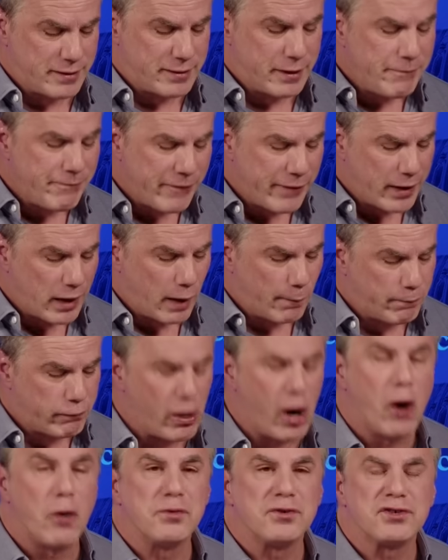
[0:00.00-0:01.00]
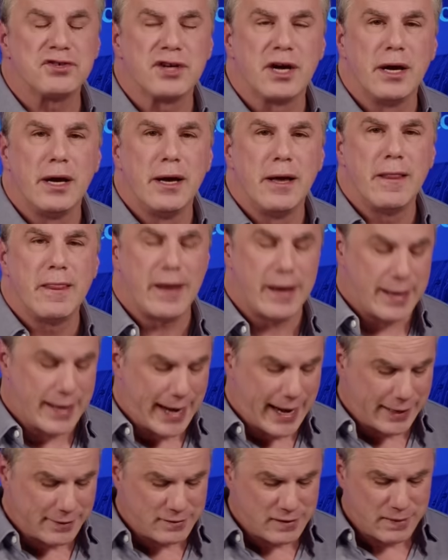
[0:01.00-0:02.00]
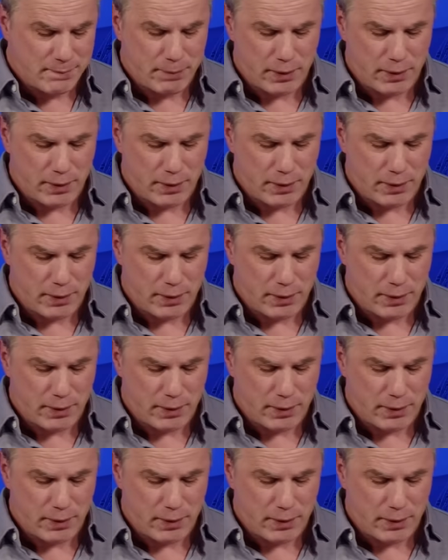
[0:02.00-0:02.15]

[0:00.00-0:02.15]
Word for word: a different approach than Nancy